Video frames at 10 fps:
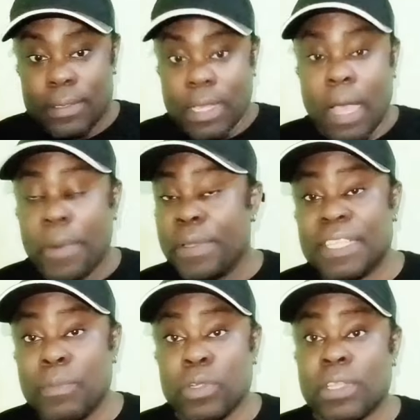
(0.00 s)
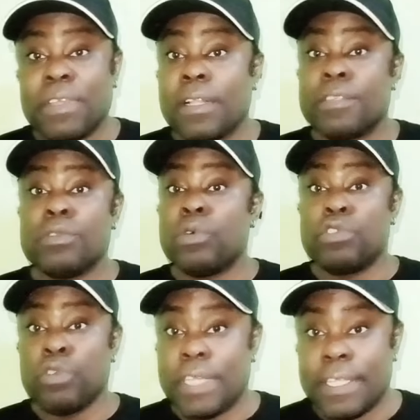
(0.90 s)
operating a motor vehicle is no
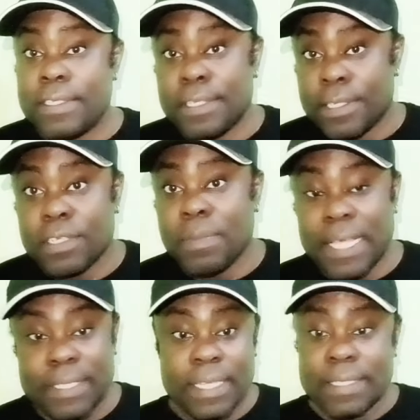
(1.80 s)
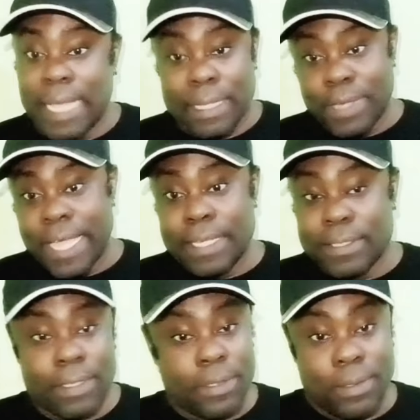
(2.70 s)
joking thing. You see me? I said that right
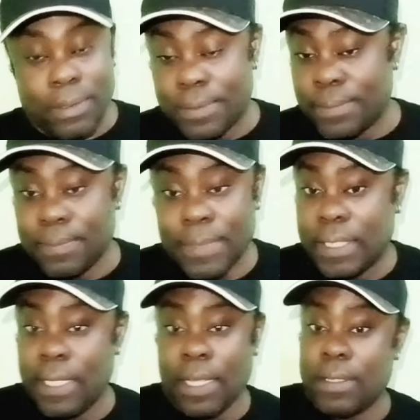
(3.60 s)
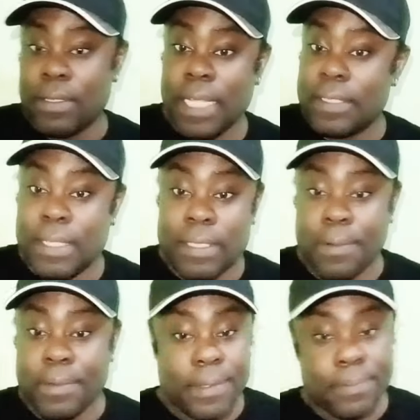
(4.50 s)
this. Oh, I tell you, that's it
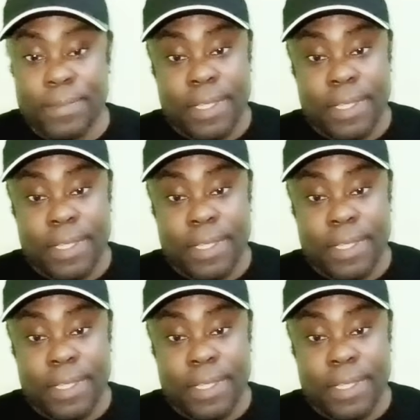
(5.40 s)
away.